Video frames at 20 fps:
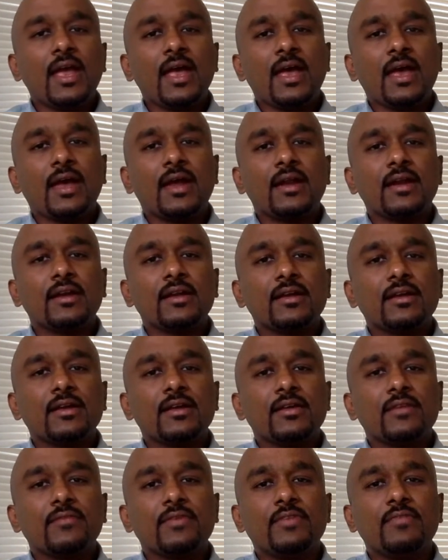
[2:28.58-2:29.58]
And
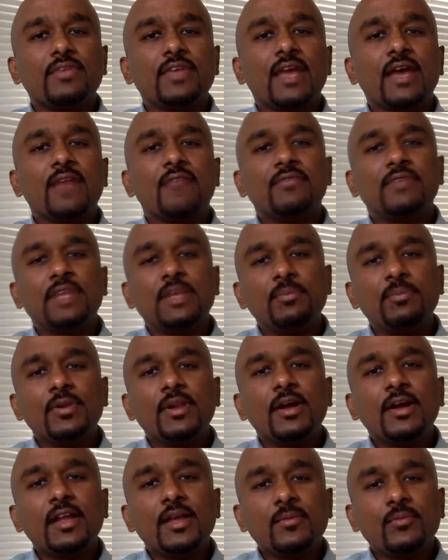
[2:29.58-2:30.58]
when we have deep
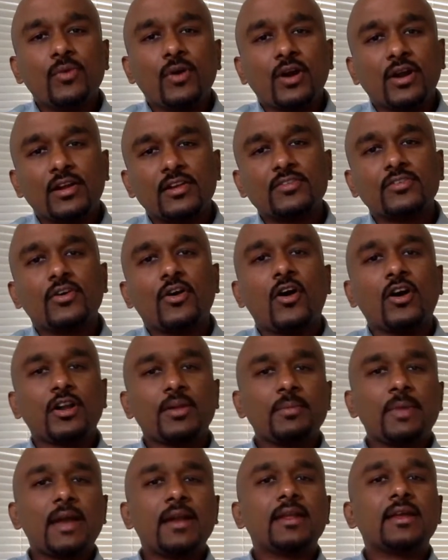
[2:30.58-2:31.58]
learning models
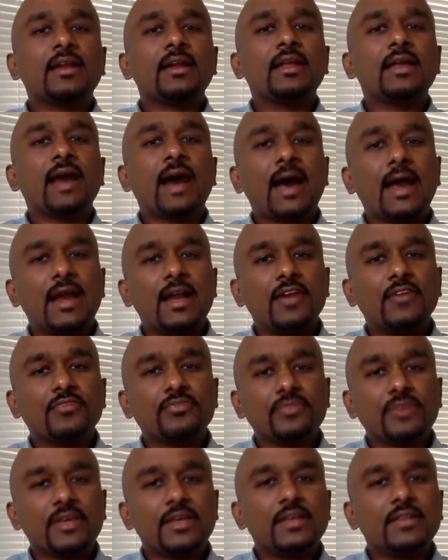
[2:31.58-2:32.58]
automatically
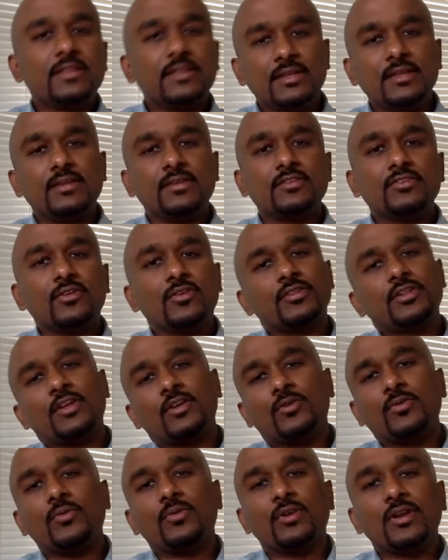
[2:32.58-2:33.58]
identifying these on
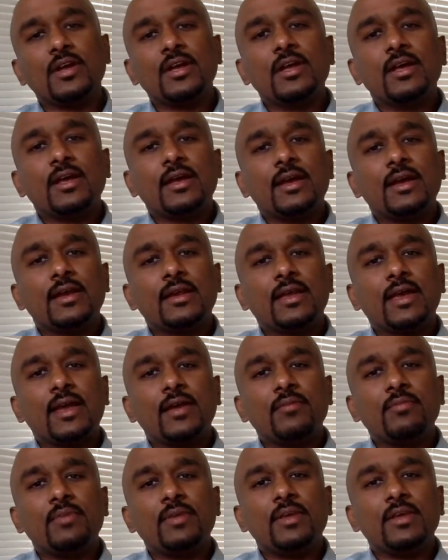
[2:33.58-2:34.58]
their own, it
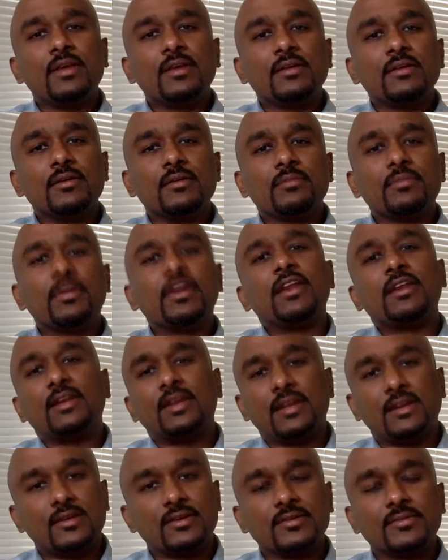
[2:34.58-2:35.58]
can be pretty
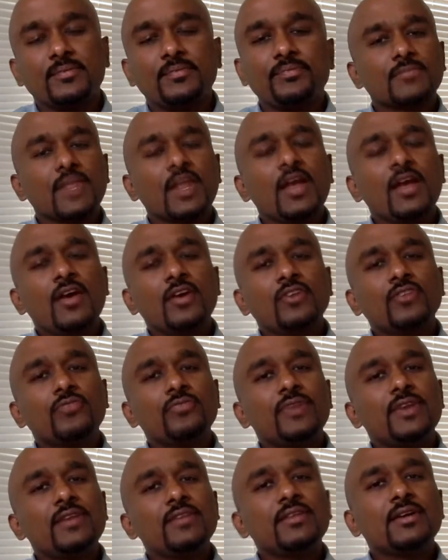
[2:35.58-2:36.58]
neat. So
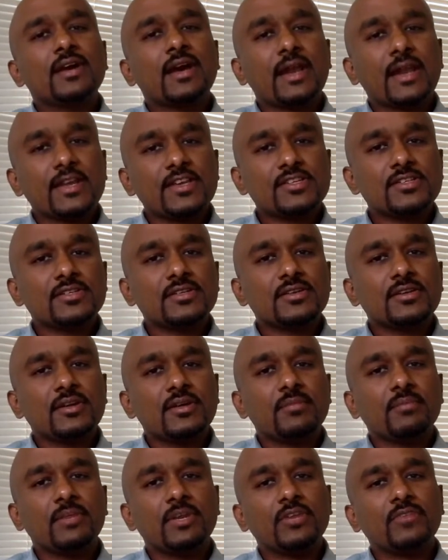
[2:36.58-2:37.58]
where is the connection
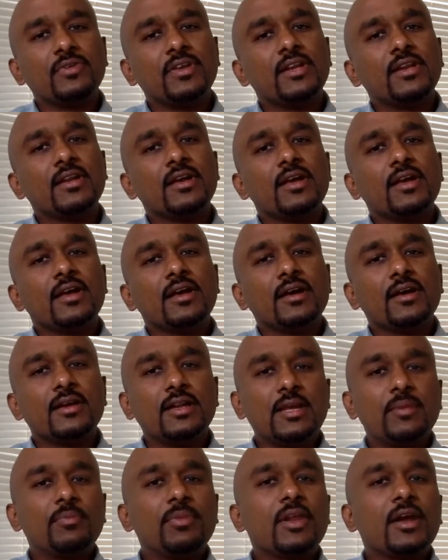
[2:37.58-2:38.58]
between
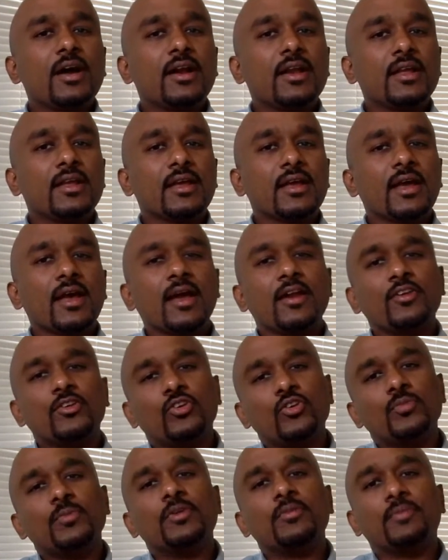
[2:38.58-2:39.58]
deep learning and
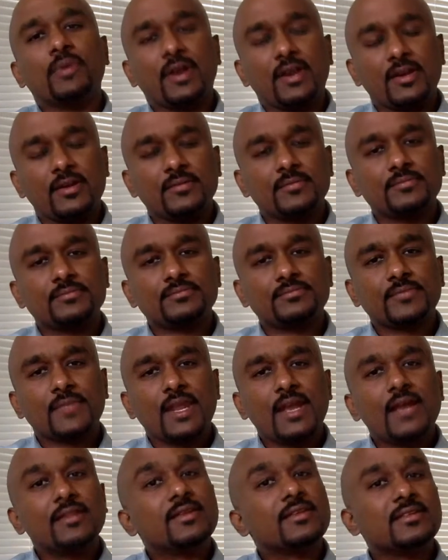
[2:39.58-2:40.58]
human brain?
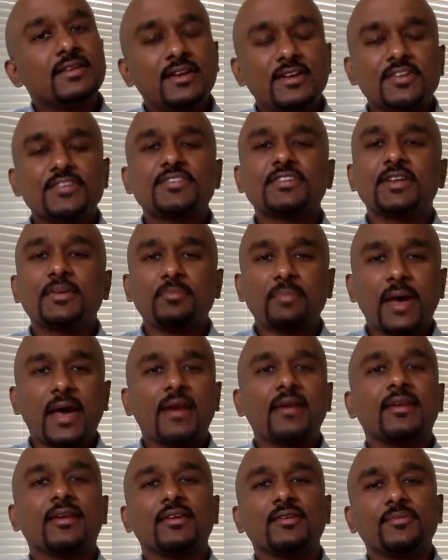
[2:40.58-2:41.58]
There's an interesting
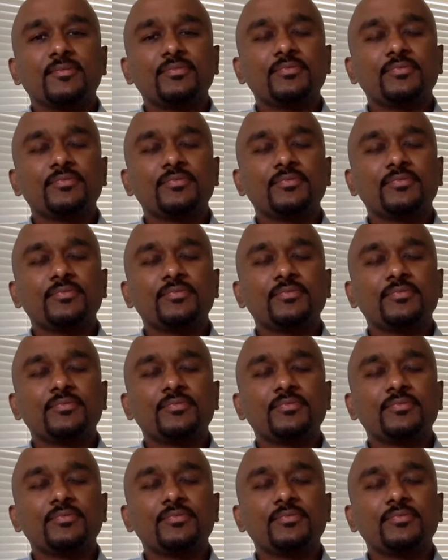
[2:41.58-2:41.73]
parallel.